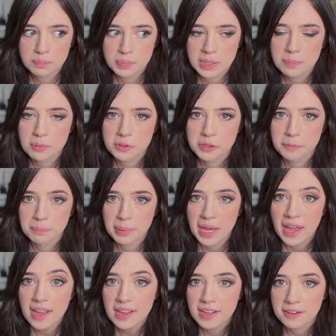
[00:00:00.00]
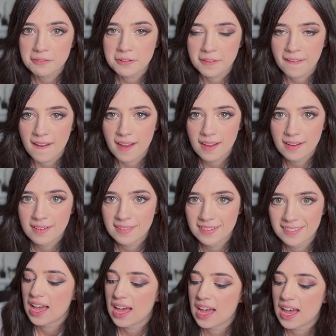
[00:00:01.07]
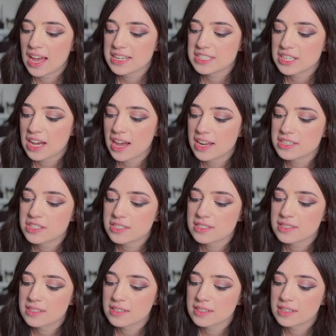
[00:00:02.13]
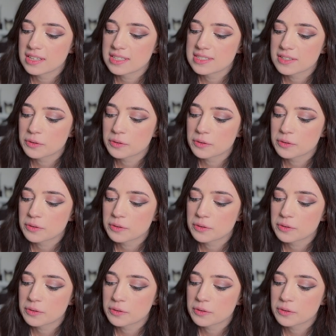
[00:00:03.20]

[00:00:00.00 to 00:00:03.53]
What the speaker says: people are paying for that. I just... It's